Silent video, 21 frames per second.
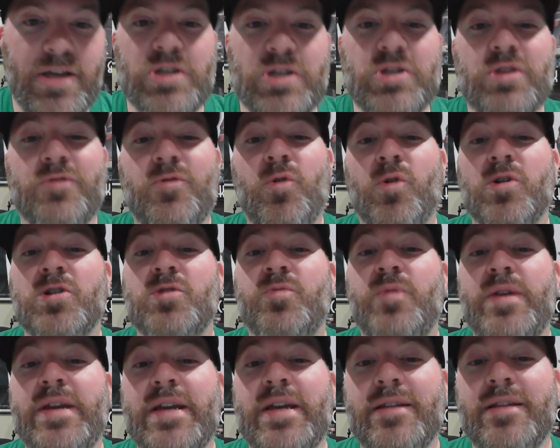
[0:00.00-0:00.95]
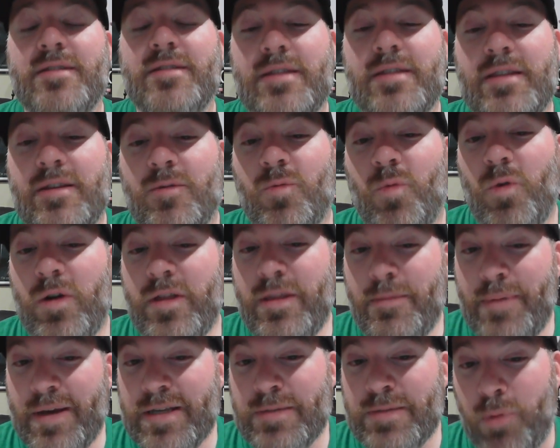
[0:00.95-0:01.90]
So, of course, we get one of
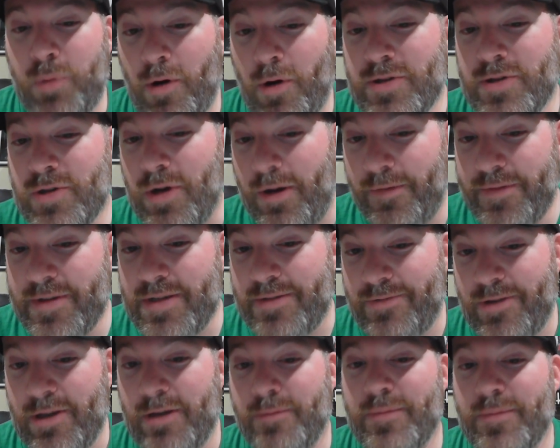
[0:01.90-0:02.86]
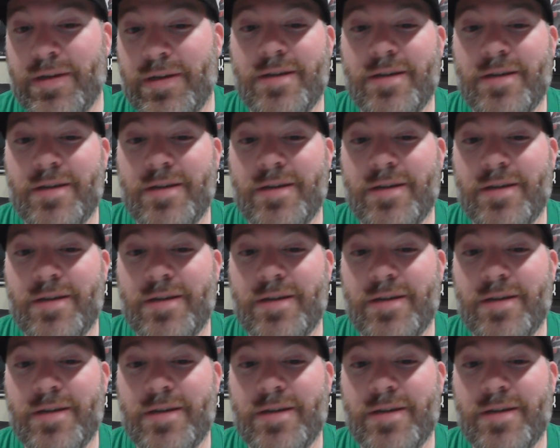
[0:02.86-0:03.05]
the best parts of this film